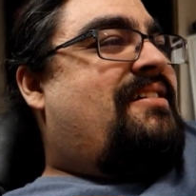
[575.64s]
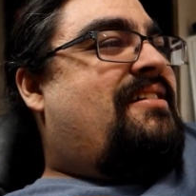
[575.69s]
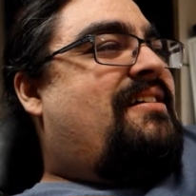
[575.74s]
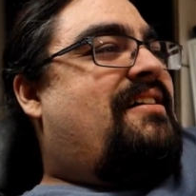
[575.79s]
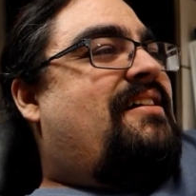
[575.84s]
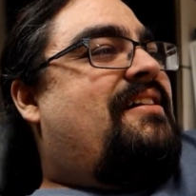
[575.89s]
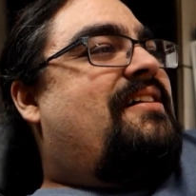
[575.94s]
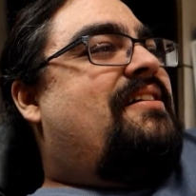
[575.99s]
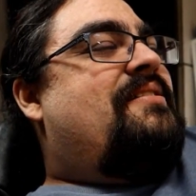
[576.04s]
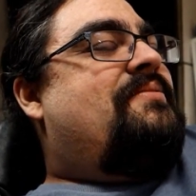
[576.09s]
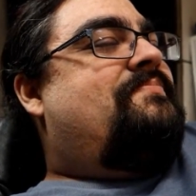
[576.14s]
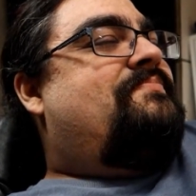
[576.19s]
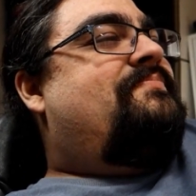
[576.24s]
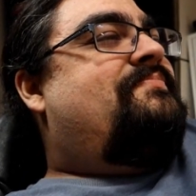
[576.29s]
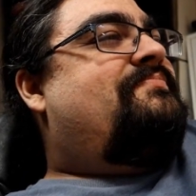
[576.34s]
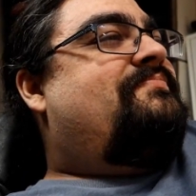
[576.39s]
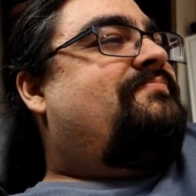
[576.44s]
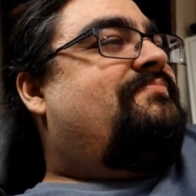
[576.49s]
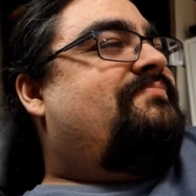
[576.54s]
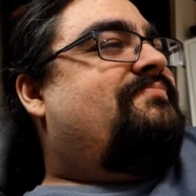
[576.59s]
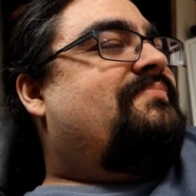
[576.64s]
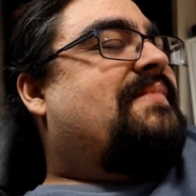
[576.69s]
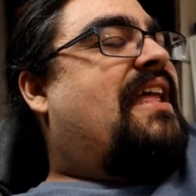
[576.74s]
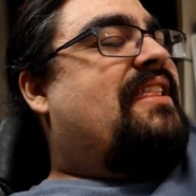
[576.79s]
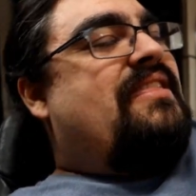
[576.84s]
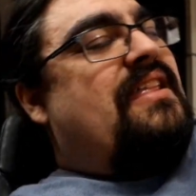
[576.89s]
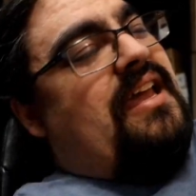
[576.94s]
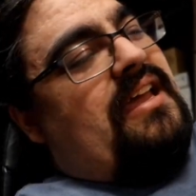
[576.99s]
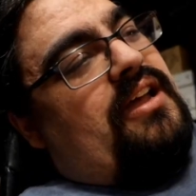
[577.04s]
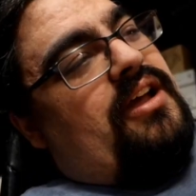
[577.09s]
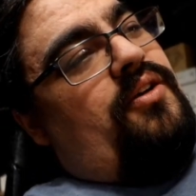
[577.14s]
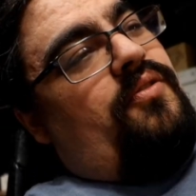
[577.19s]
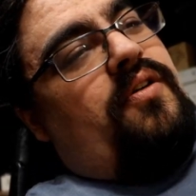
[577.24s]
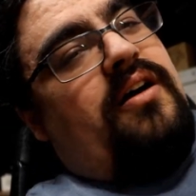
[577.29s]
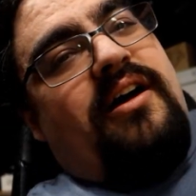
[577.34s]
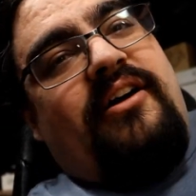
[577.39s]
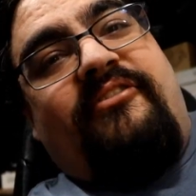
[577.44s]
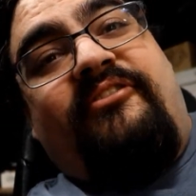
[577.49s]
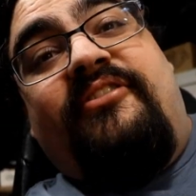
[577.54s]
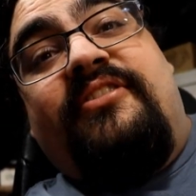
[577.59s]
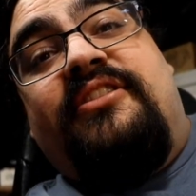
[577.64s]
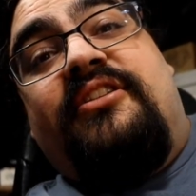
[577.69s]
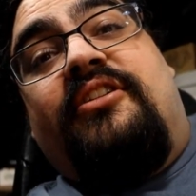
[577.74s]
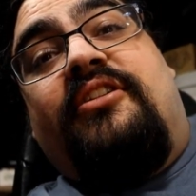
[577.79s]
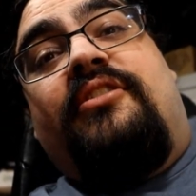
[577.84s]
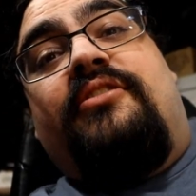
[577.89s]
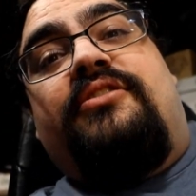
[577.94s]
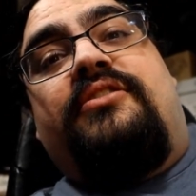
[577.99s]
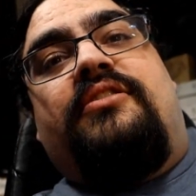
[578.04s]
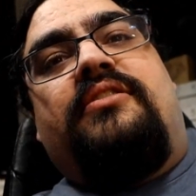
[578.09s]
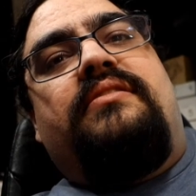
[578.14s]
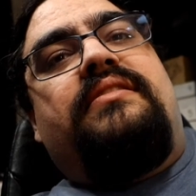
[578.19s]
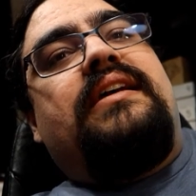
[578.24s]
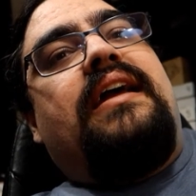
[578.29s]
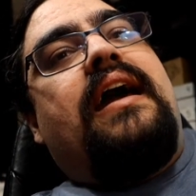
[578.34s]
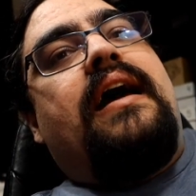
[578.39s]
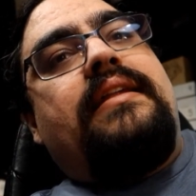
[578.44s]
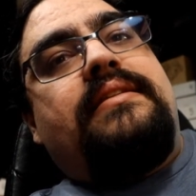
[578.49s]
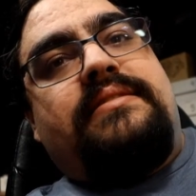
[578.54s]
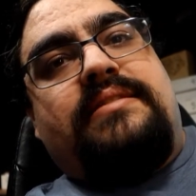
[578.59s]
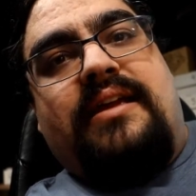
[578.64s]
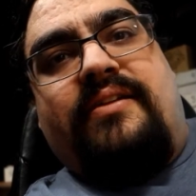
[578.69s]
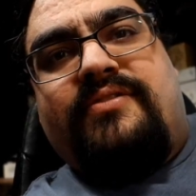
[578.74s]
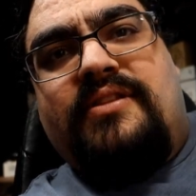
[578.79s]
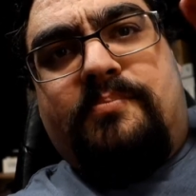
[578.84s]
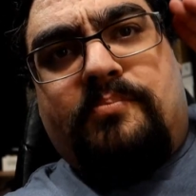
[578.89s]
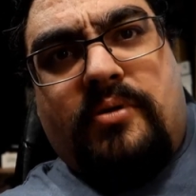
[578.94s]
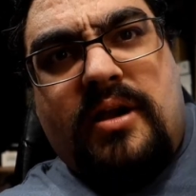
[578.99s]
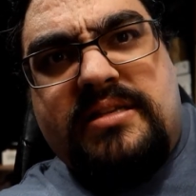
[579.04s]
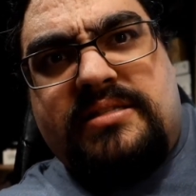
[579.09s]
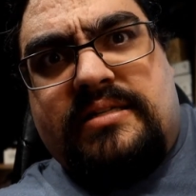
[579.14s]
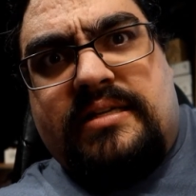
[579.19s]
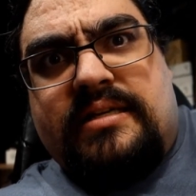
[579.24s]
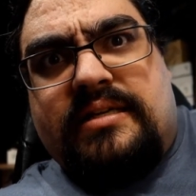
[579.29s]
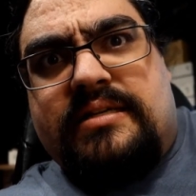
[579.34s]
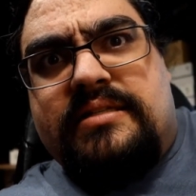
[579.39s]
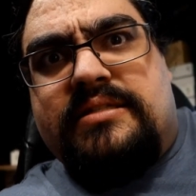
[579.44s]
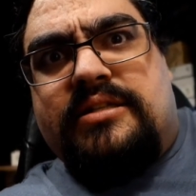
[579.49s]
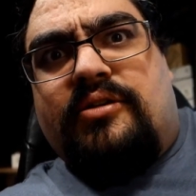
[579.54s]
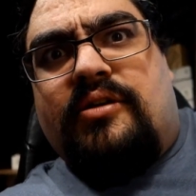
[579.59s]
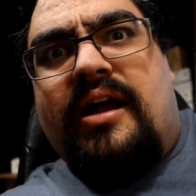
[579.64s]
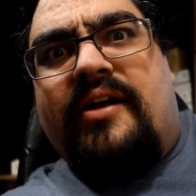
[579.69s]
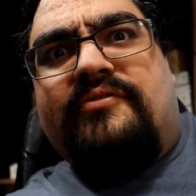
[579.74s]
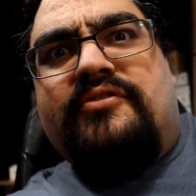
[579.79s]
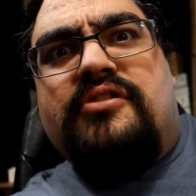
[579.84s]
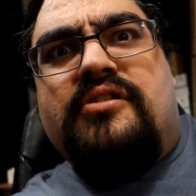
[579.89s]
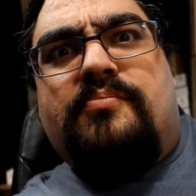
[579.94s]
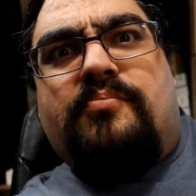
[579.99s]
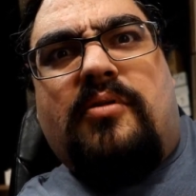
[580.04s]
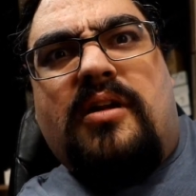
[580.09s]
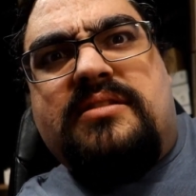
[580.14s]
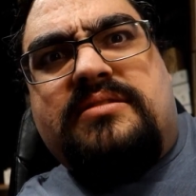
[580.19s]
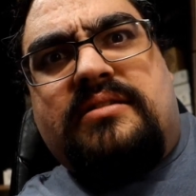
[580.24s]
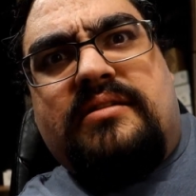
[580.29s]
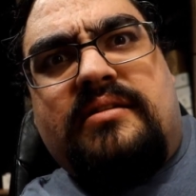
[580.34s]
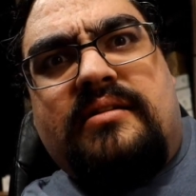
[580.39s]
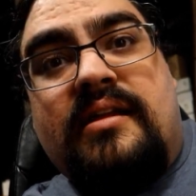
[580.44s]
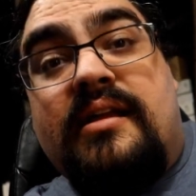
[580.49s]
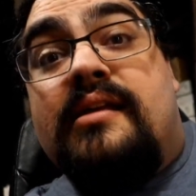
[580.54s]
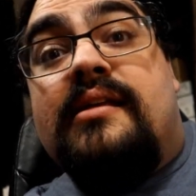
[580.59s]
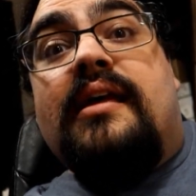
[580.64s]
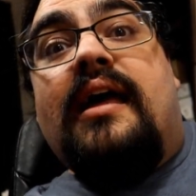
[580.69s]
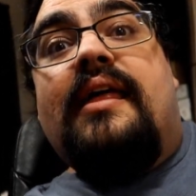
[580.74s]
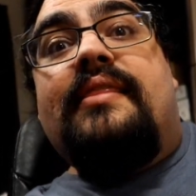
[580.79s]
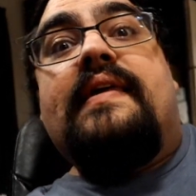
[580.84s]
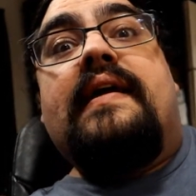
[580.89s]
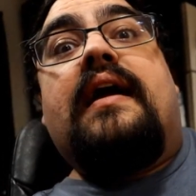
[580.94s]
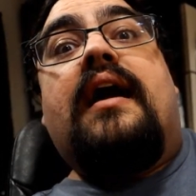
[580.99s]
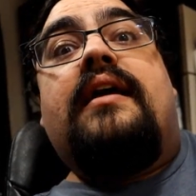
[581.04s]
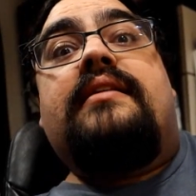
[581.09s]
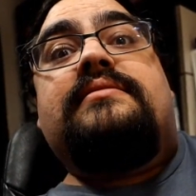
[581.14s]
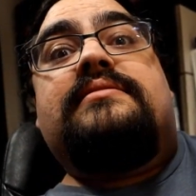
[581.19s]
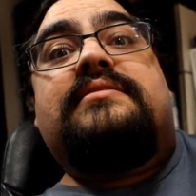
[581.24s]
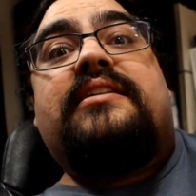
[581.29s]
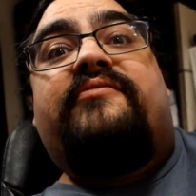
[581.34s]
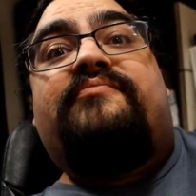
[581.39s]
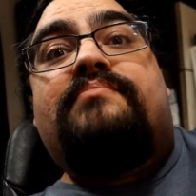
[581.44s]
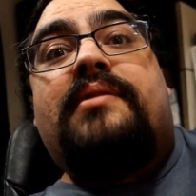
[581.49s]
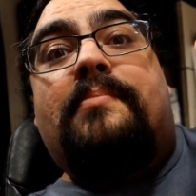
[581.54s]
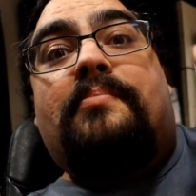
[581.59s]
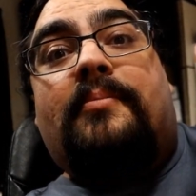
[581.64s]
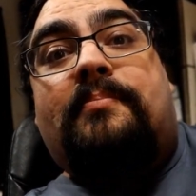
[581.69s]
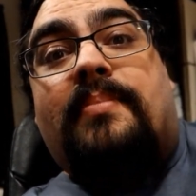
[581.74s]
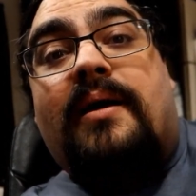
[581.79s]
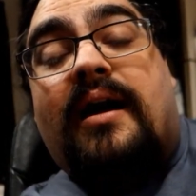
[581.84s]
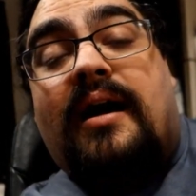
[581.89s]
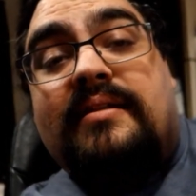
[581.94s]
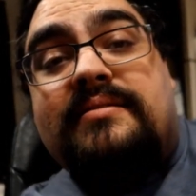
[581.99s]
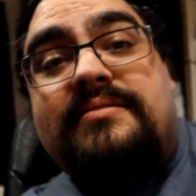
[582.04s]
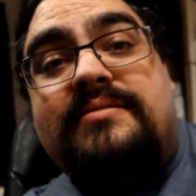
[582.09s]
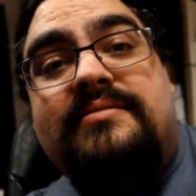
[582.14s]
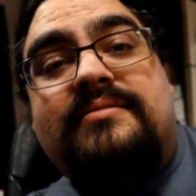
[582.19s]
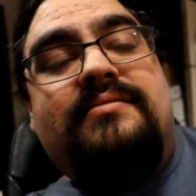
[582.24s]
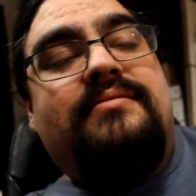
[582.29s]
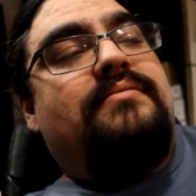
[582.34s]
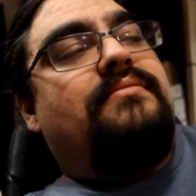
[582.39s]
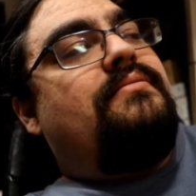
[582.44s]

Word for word: And they go off, and they gotta save the president because they're after the president, and they gotta save Pepper Potts.